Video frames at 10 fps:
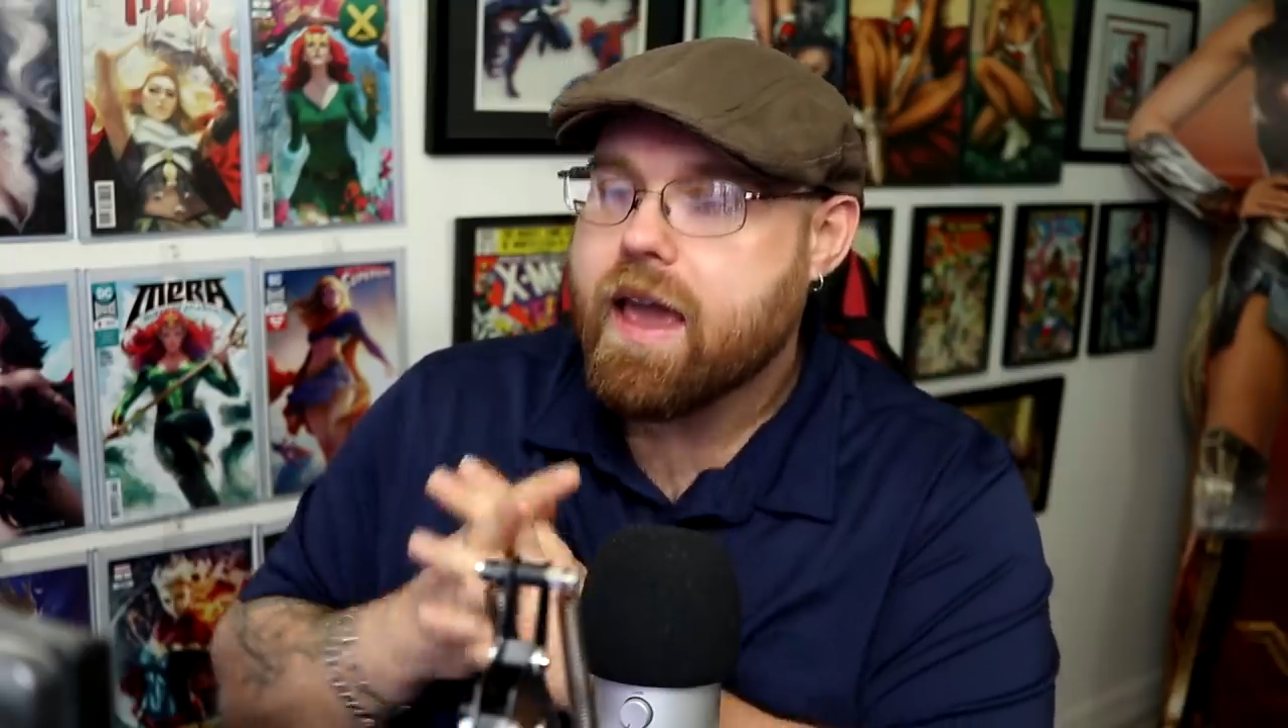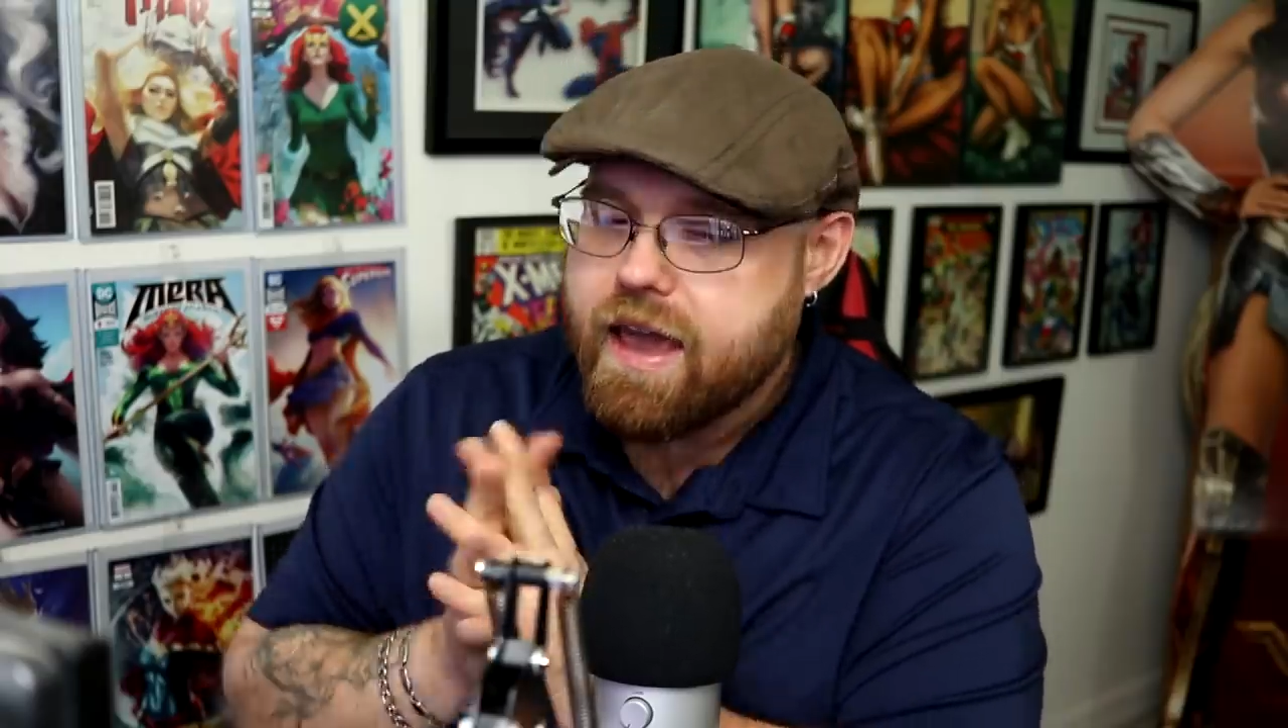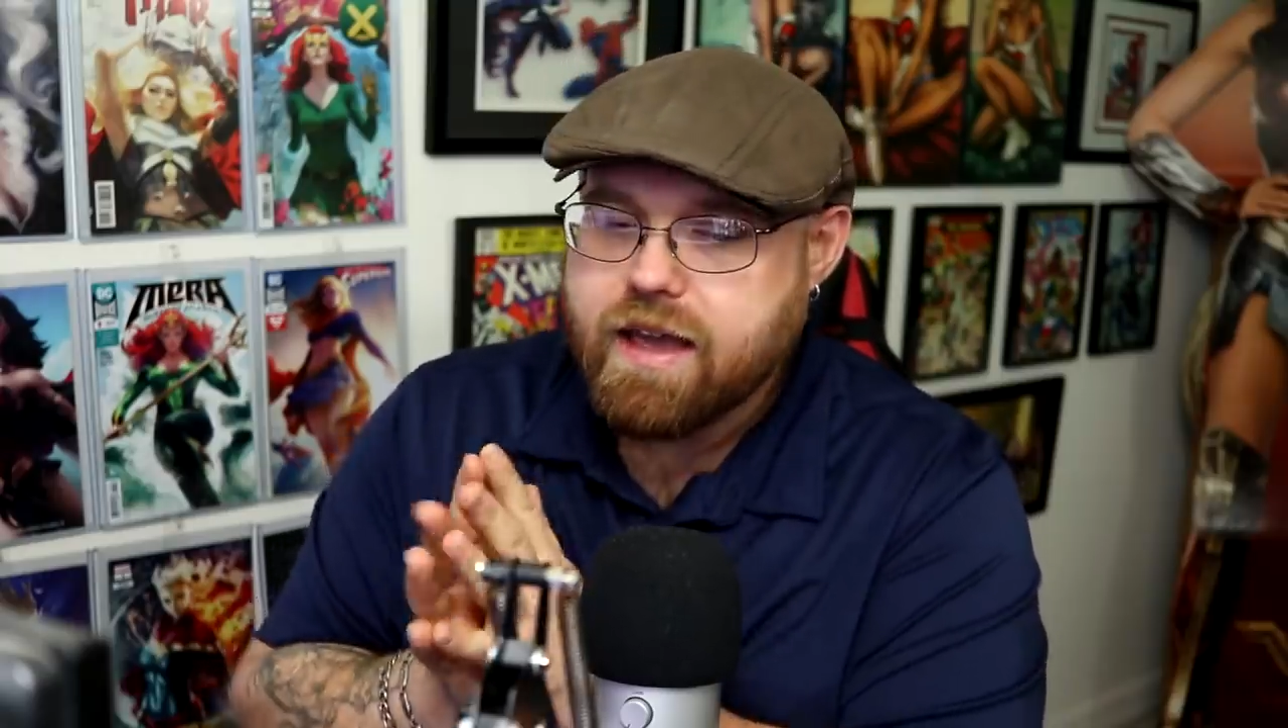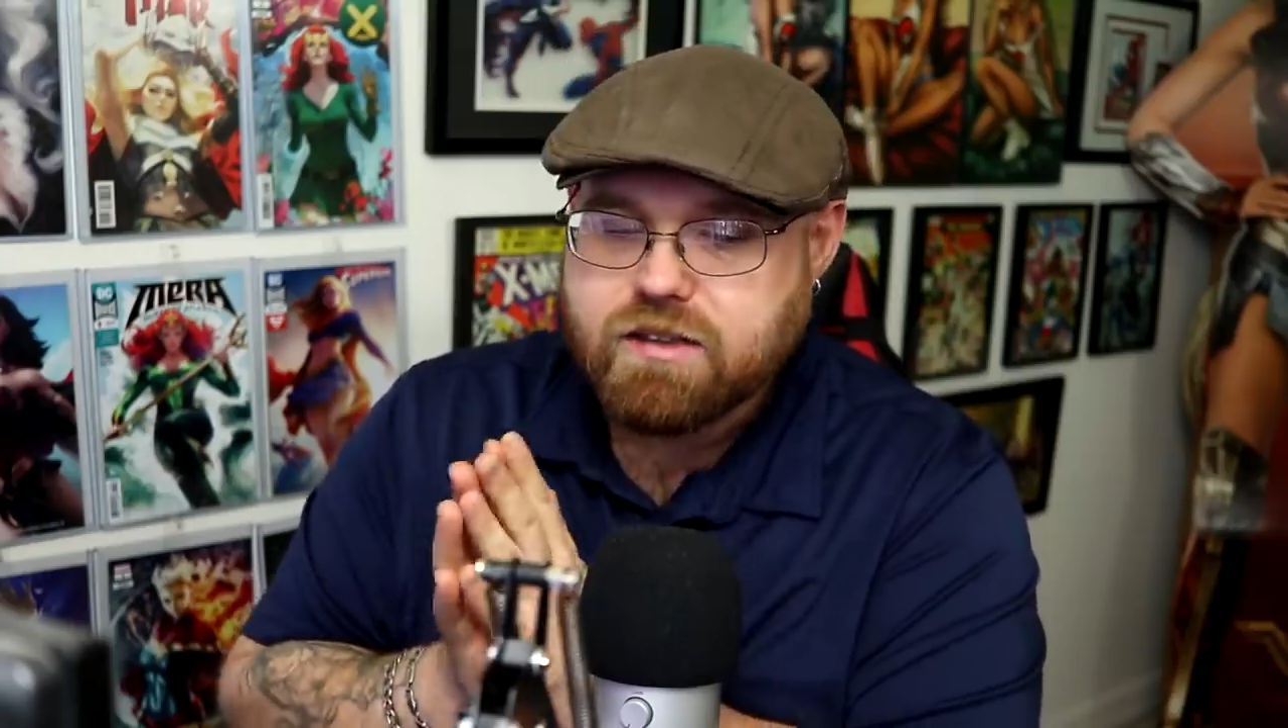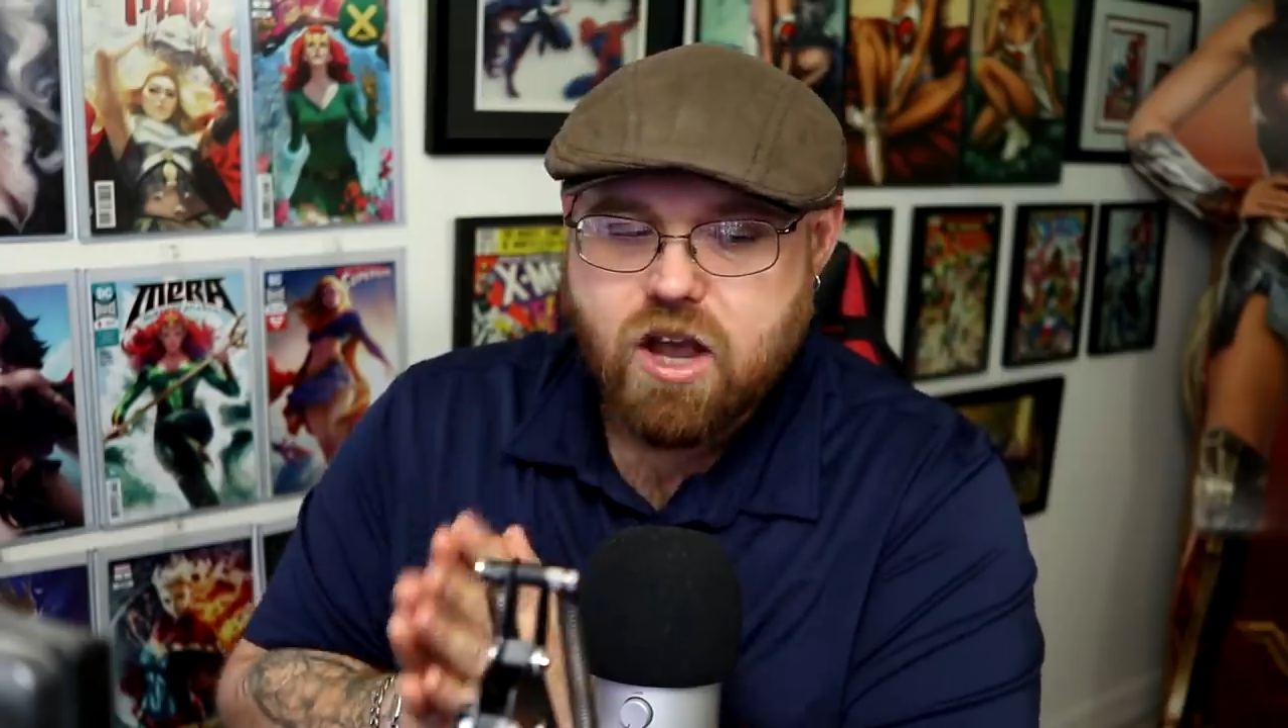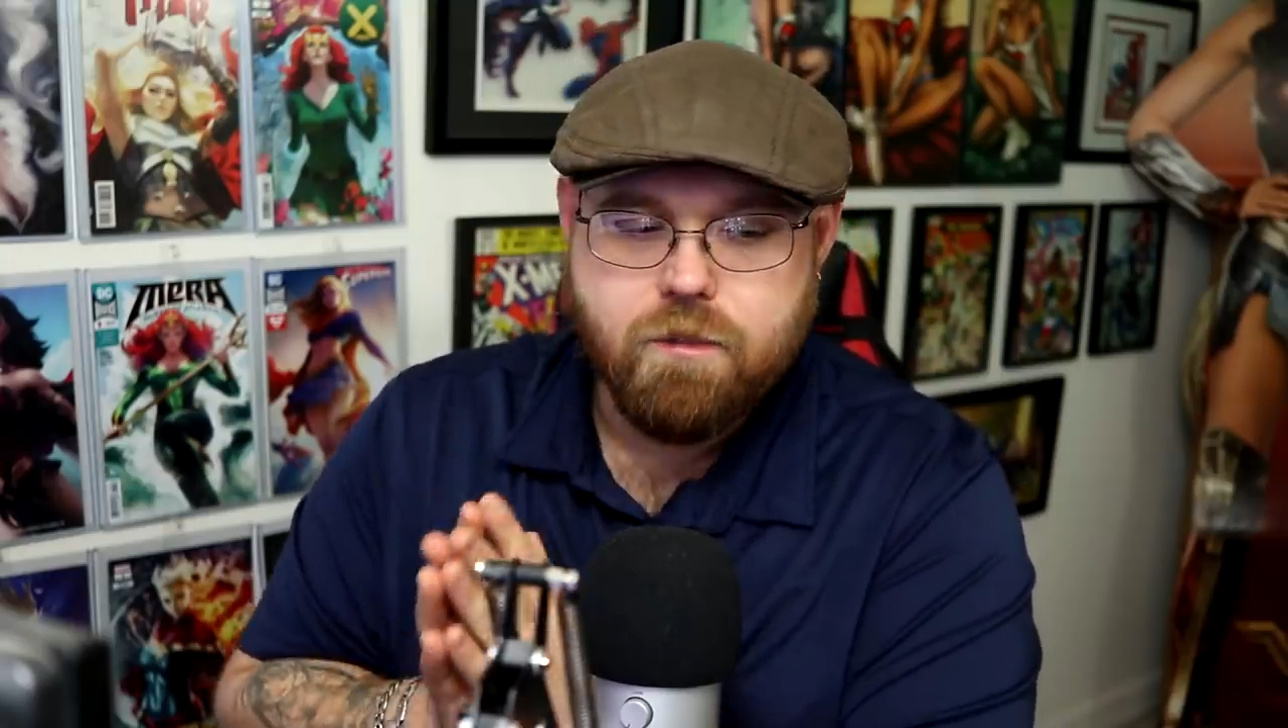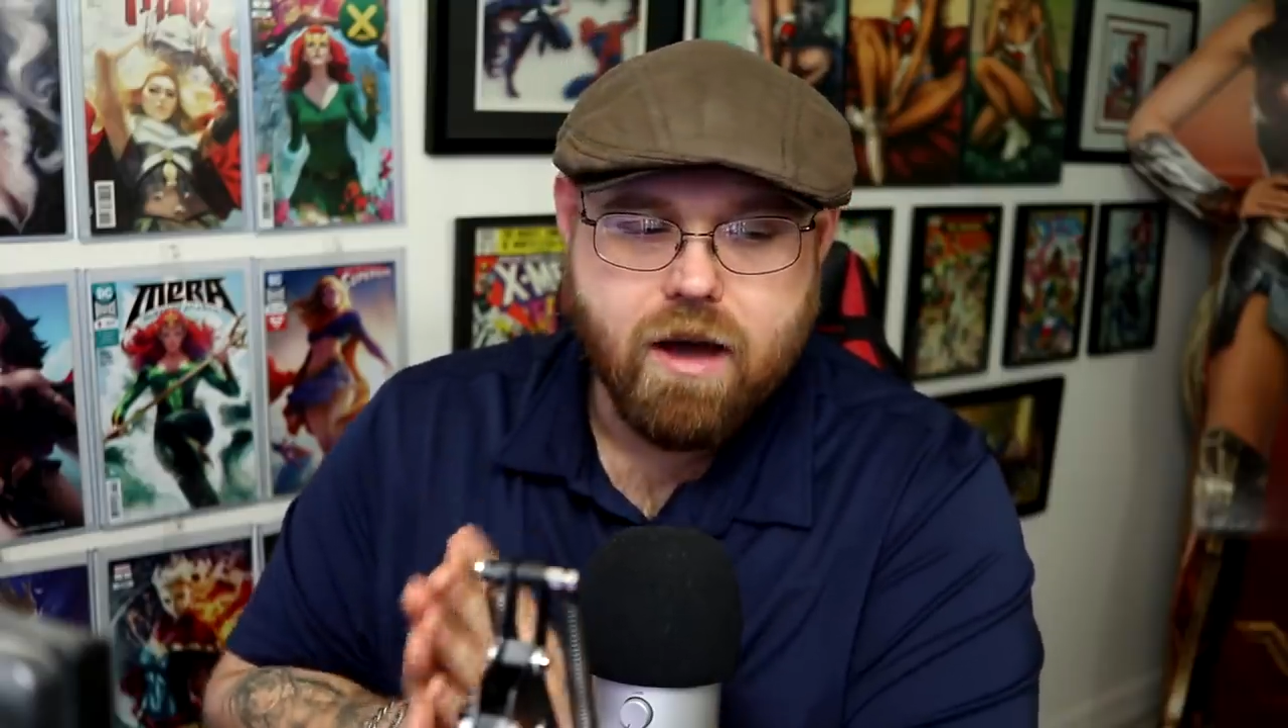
he has come